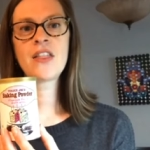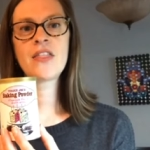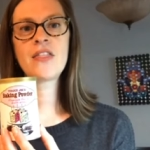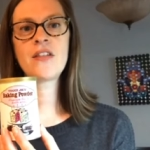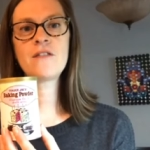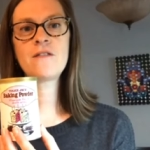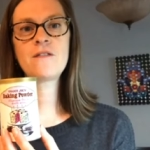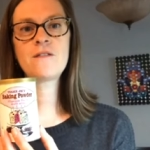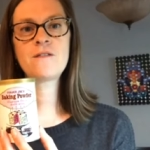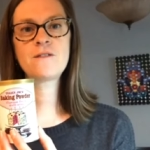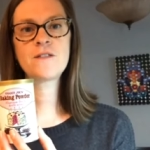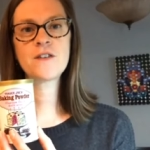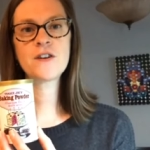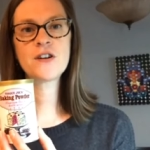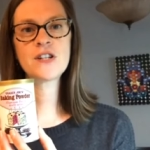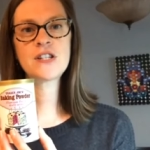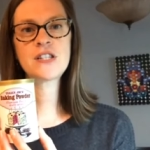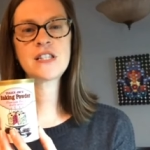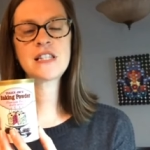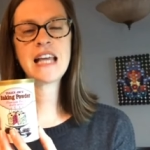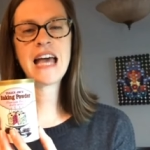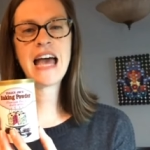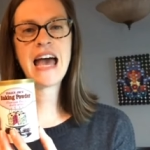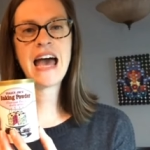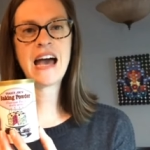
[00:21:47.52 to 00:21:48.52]
the
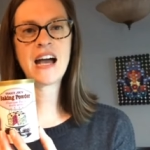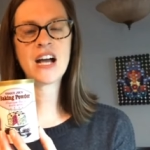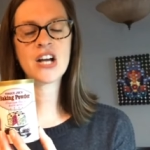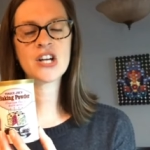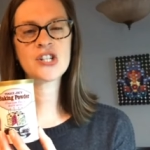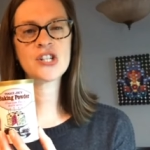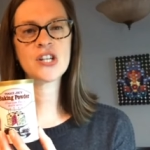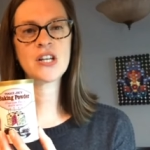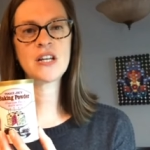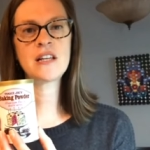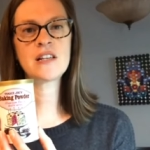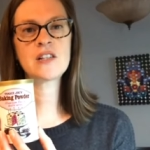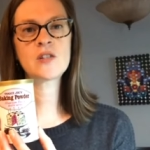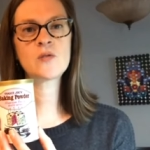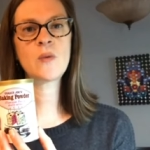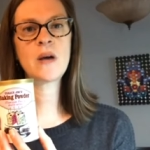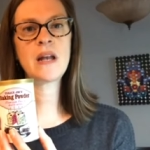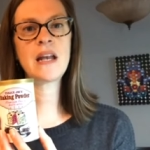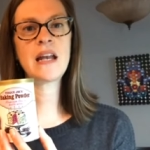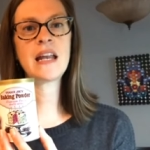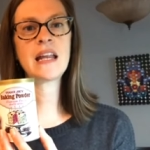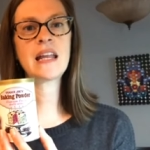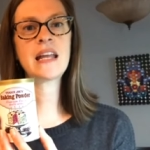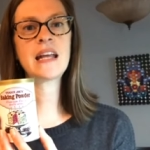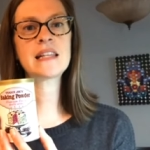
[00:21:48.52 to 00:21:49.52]
first action is when
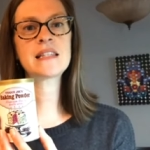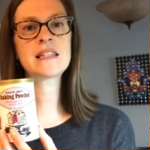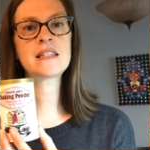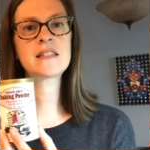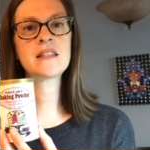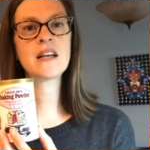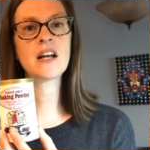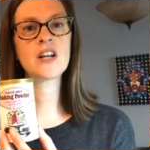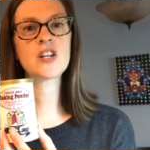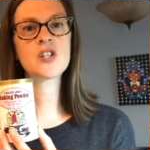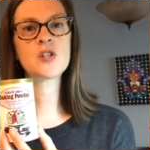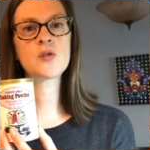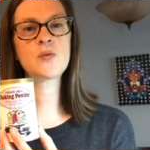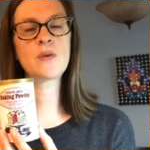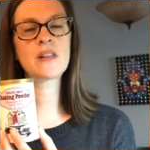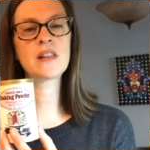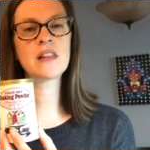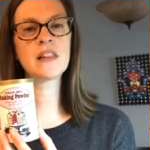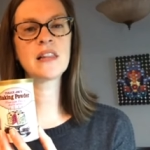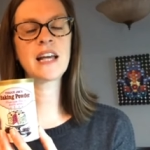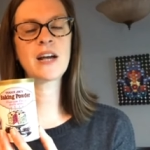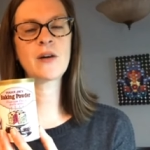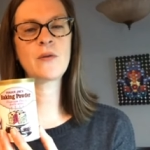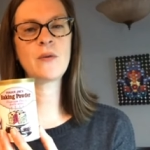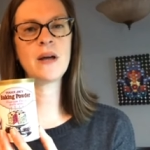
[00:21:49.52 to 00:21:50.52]
it gets touched with
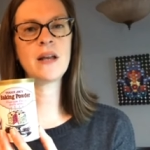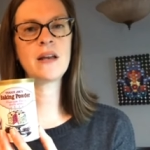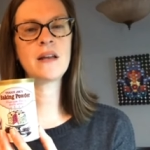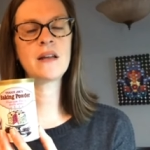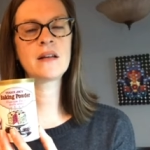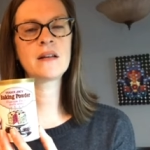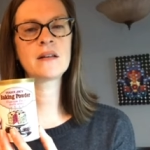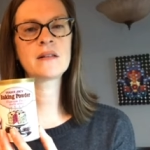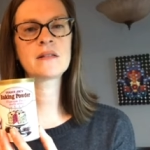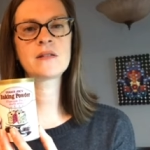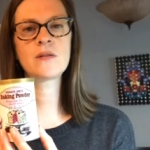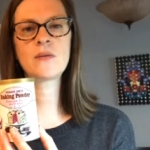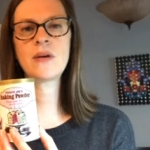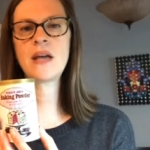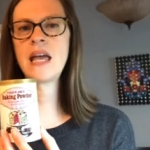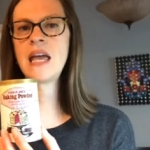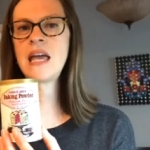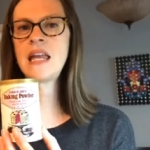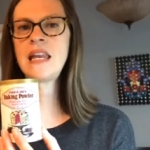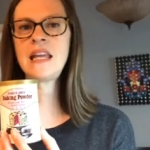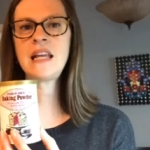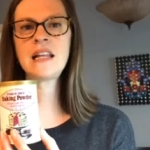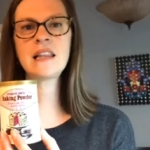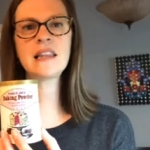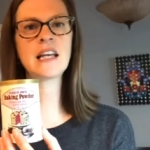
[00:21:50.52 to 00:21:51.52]
liquid. So
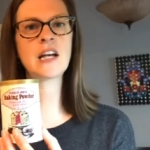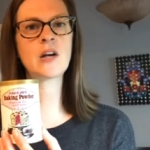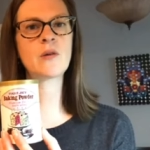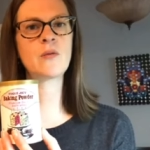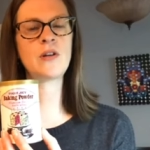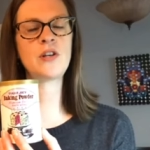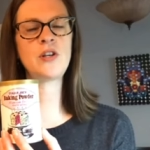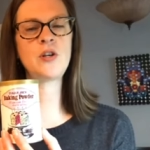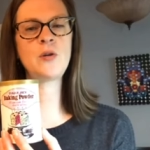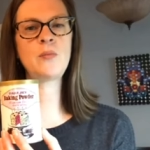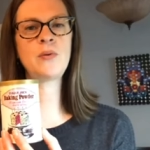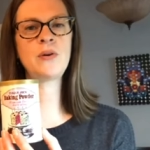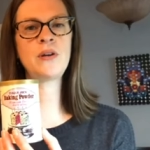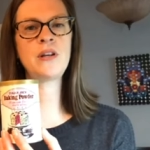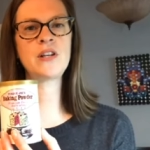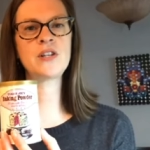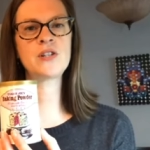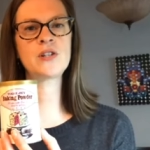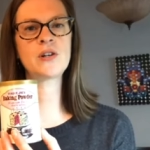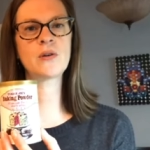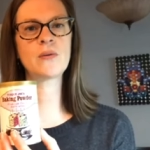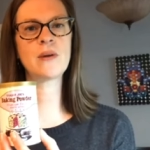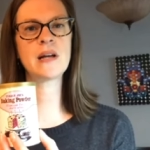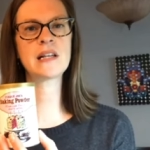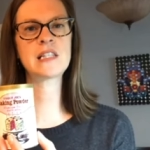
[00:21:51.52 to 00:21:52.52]
any liquid you put
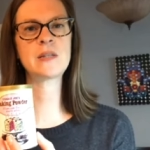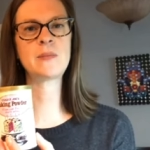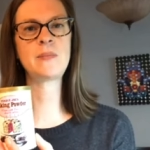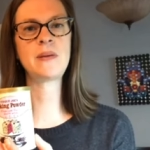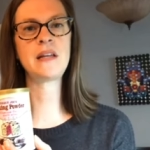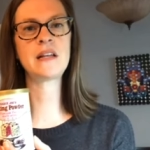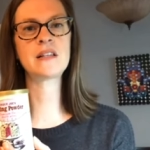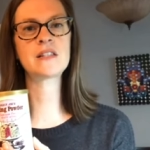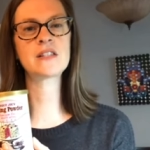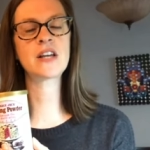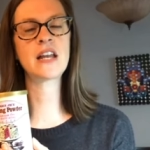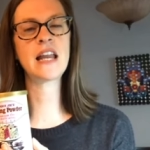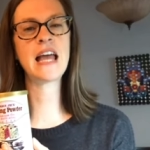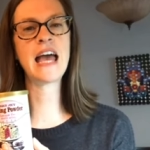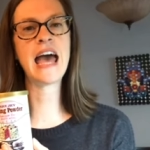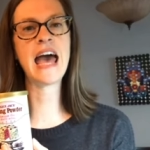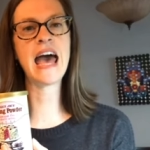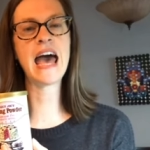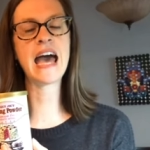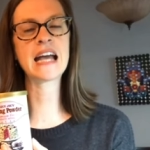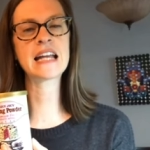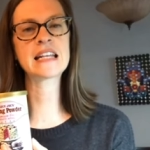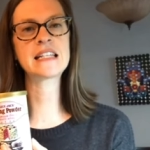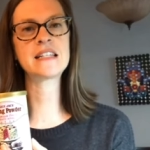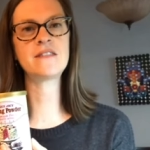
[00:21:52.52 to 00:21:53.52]
into a recipe is going to
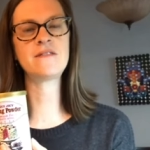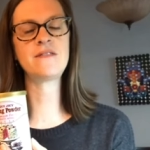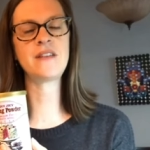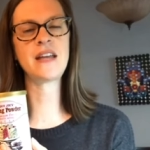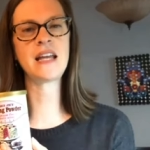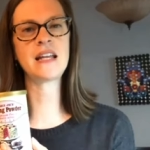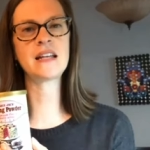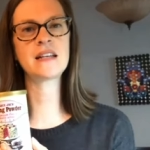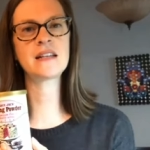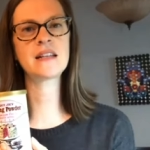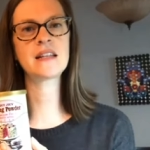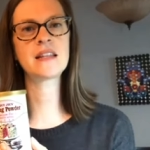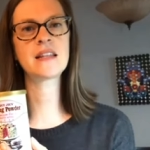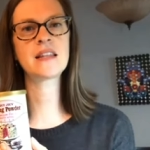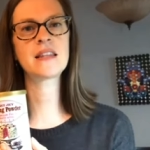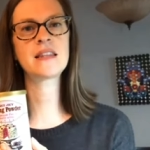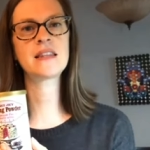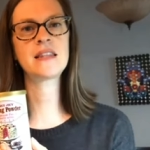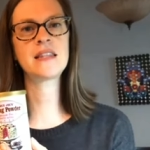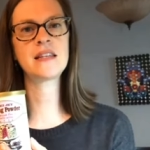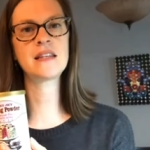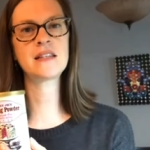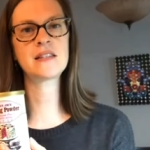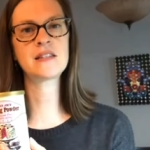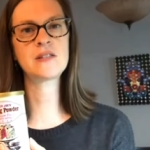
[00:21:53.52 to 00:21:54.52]
activate
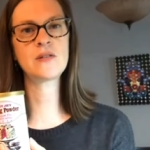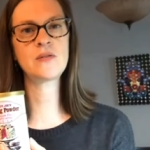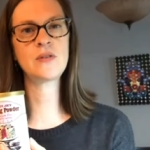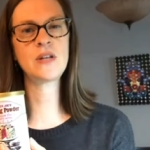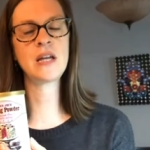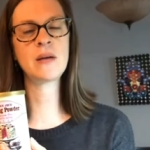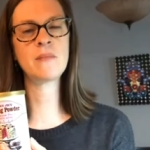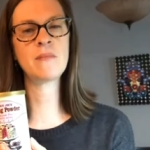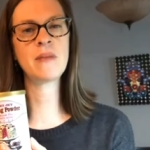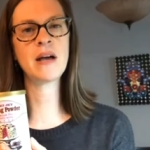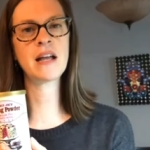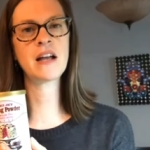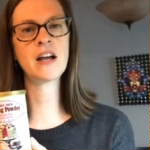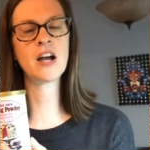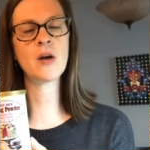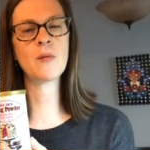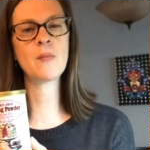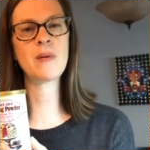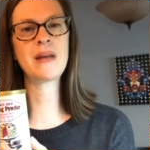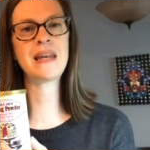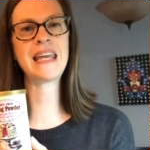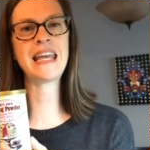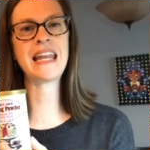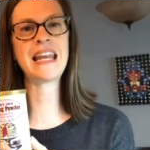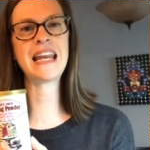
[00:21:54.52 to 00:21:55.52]
the sodium
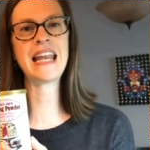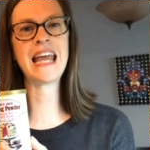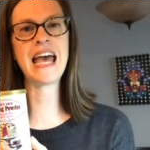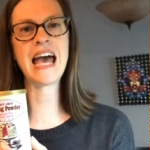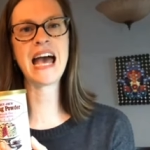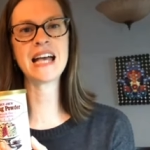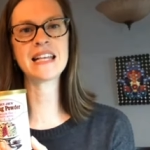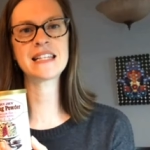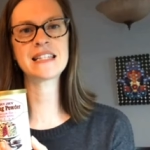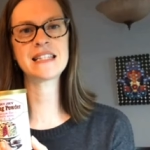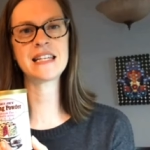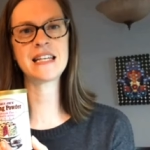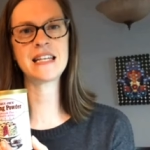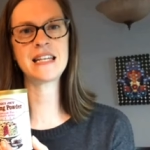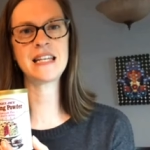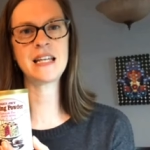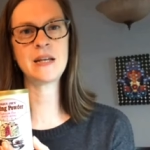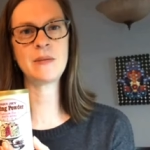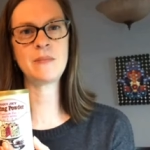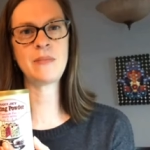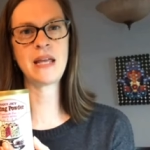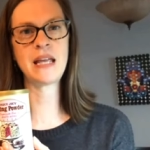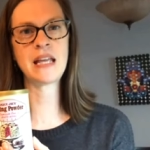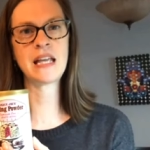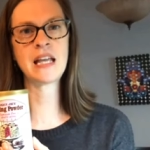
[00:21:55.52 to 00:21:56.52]
bicarbonate and acid
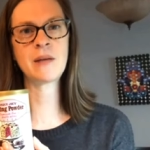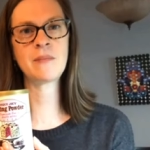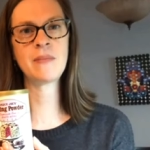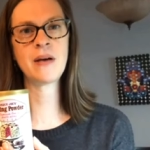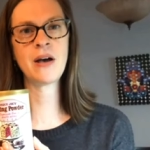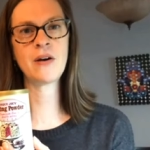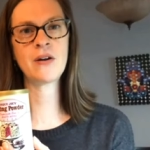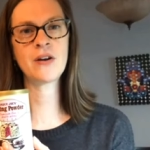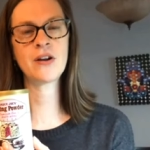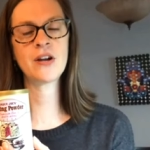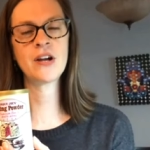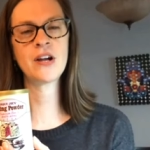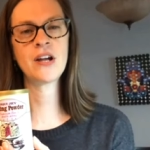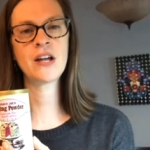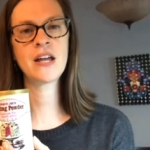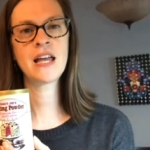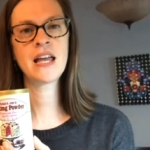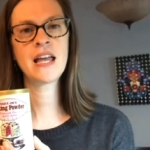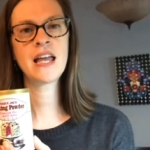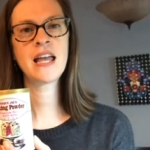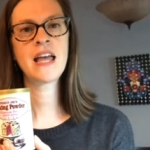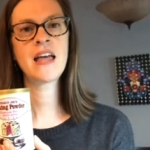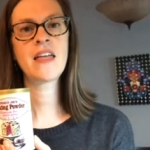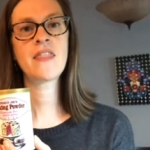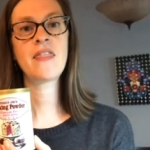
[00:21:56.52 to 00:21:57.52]
in baking powder.
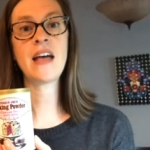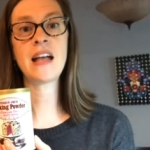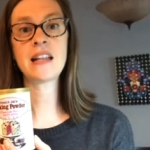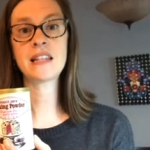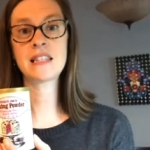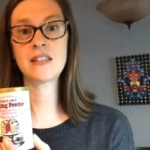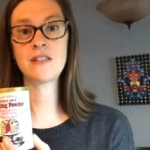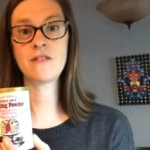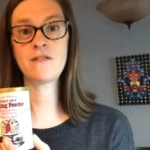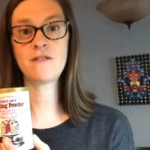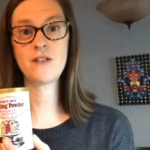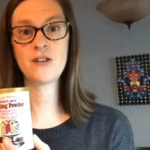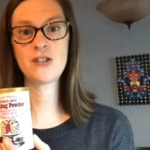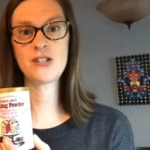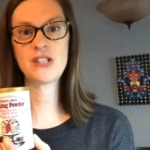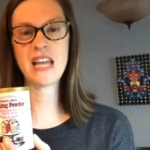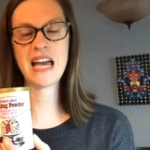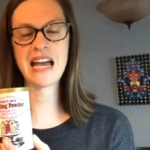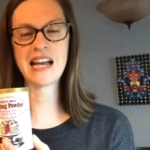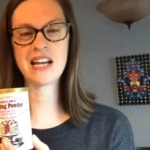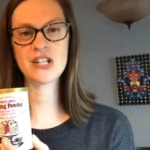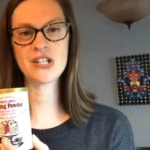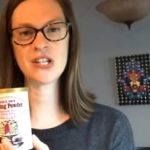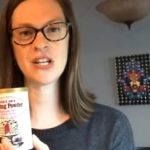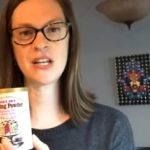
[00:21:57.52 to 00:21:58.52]
That's the first
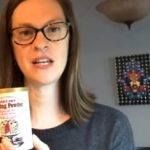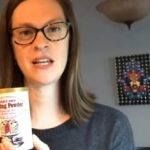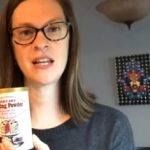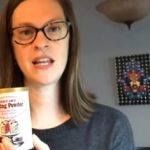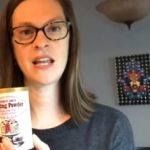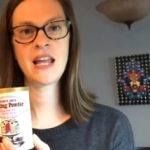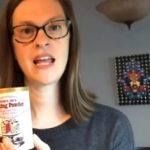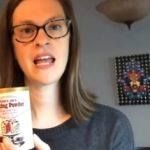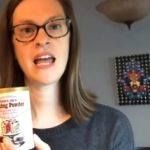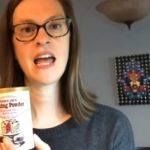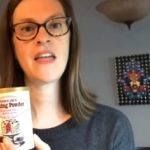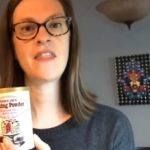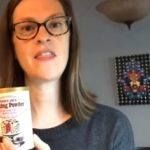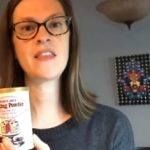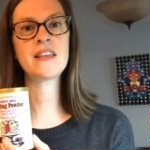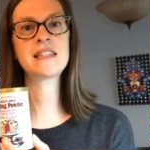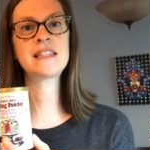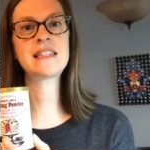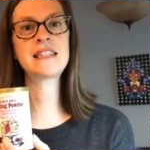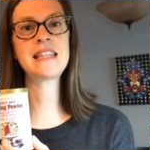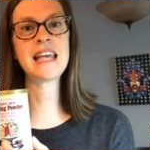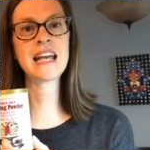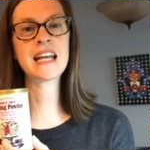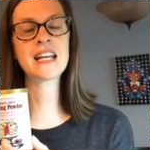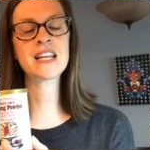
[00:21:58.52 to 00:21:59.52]
action. And the
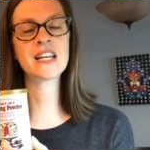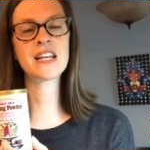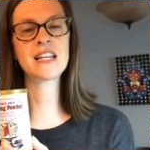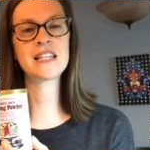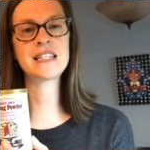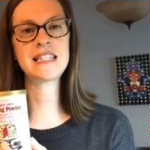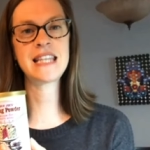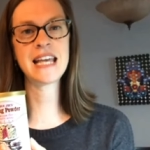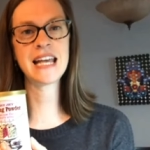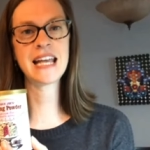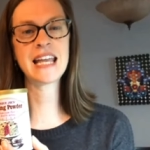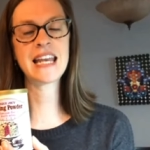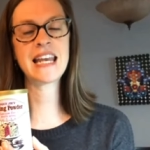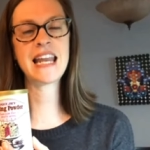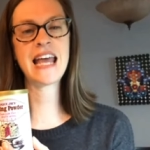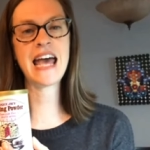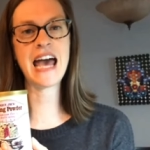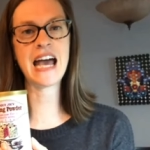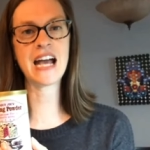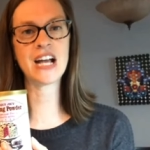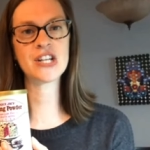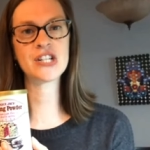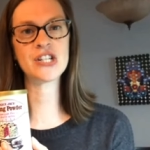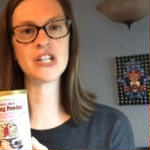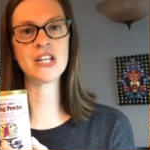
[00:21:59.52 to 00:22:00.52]
second, second
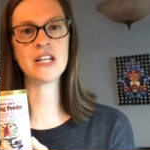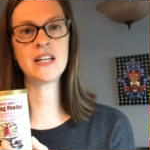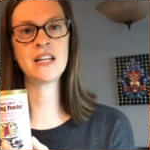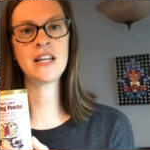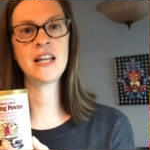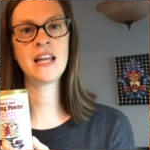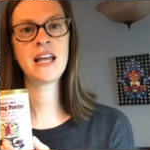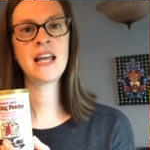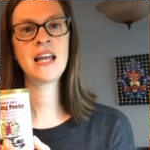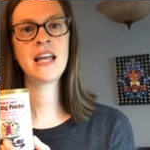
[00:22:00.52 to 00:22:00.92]
action